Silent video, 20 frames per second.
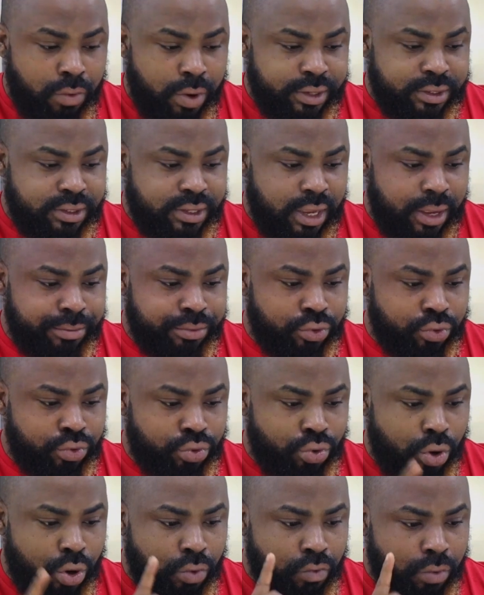West Ham to
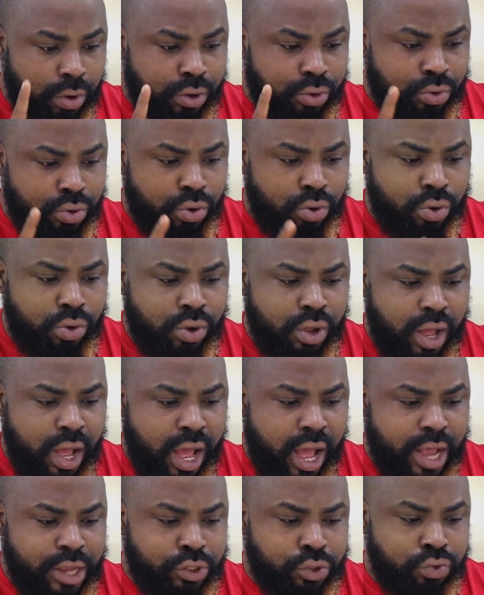score one goal
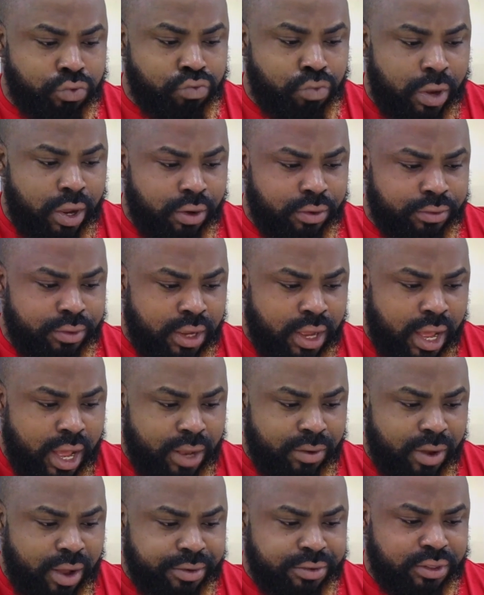as well.
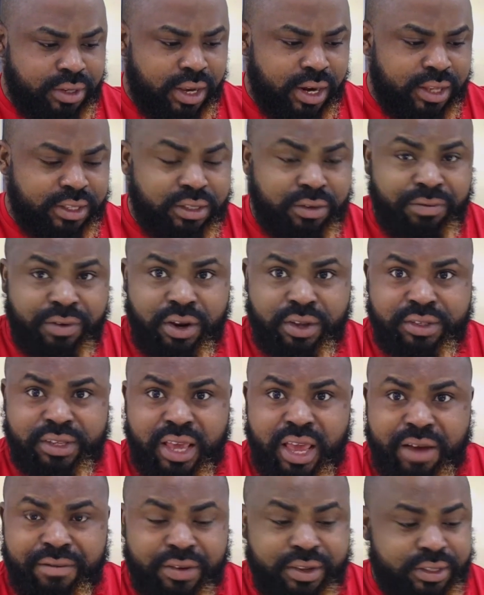And you have Southampton versus
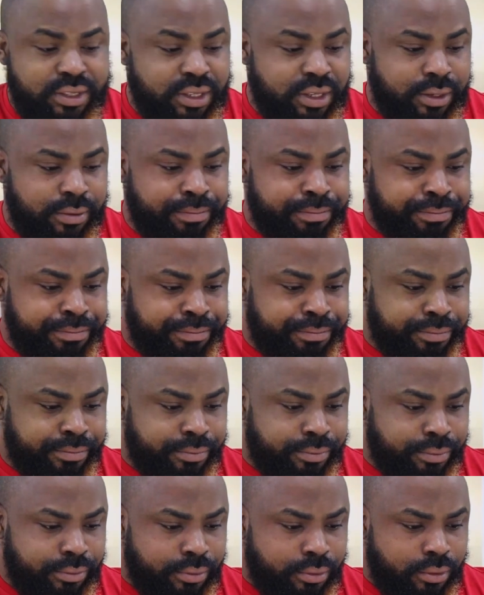Everton,
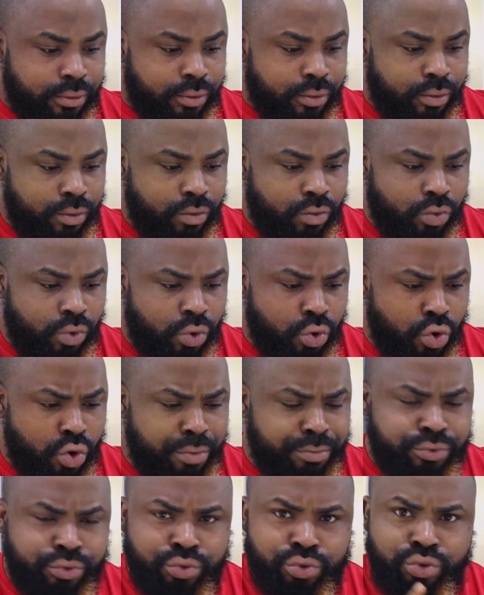
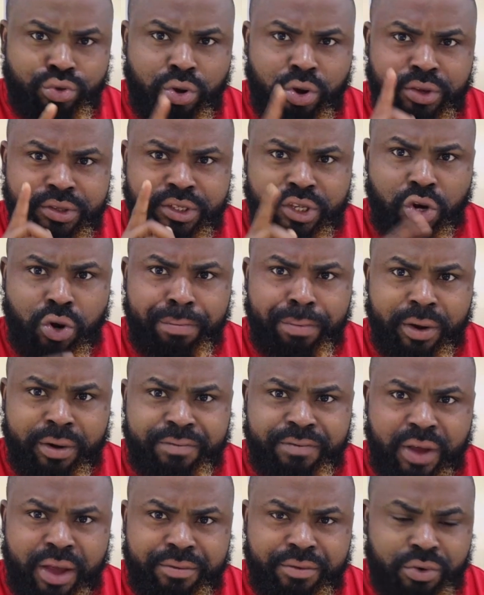home to score
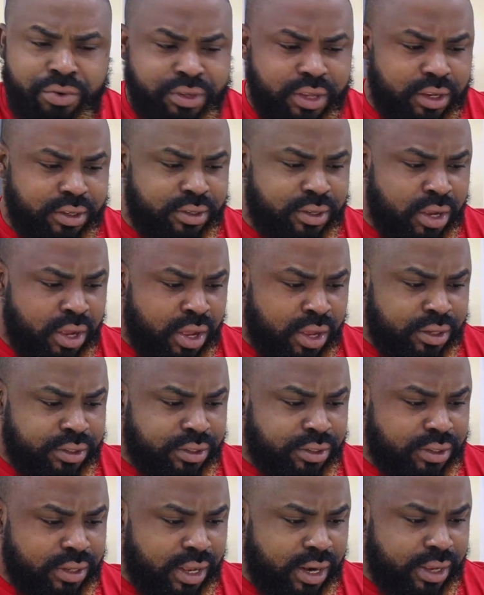0.5 goals, as
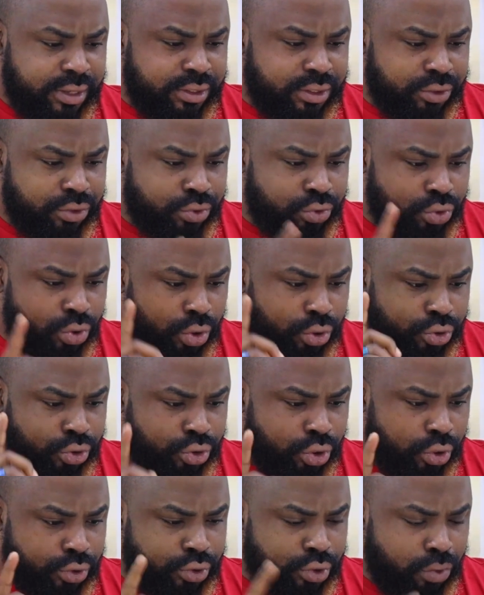Southampton to score
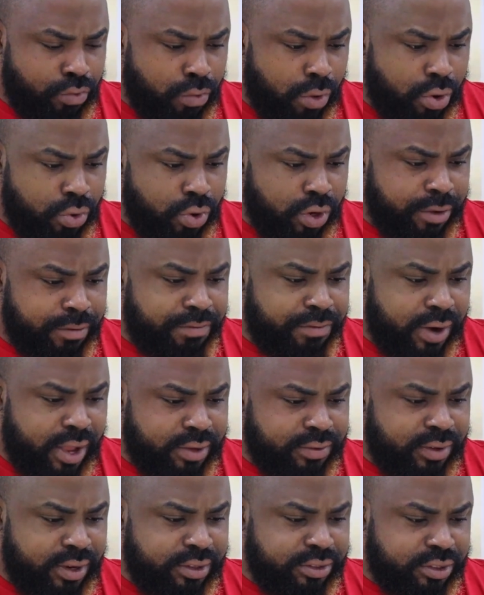just one goal. In
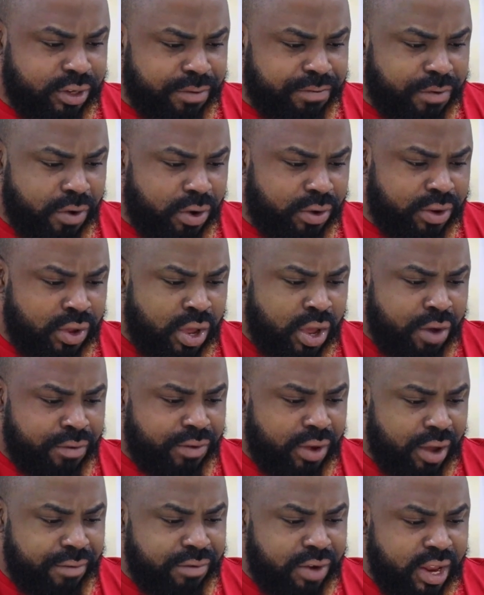France, very straightforward.
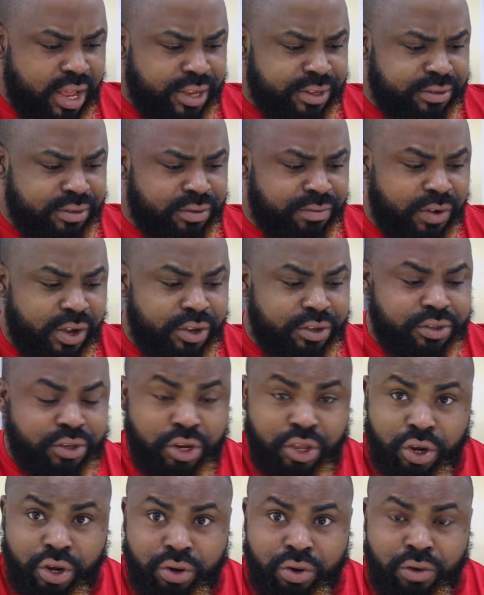We have Lens versus
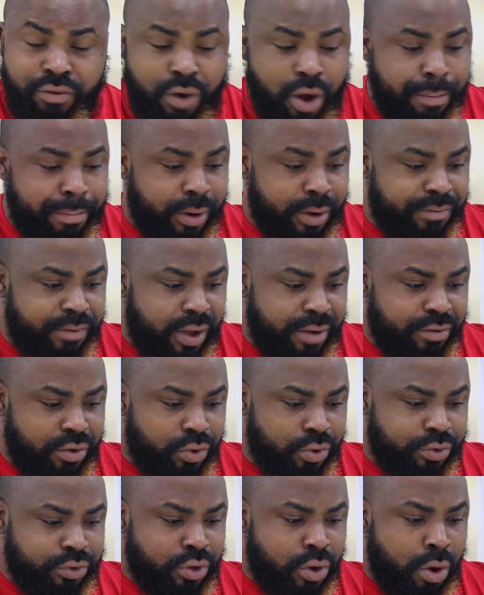Lyon over 1.5
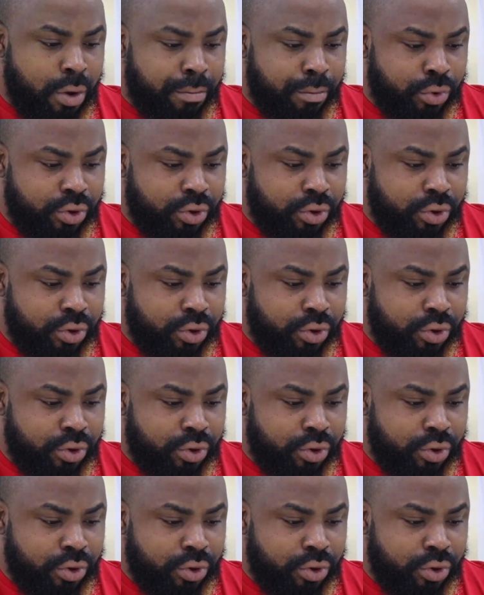goals.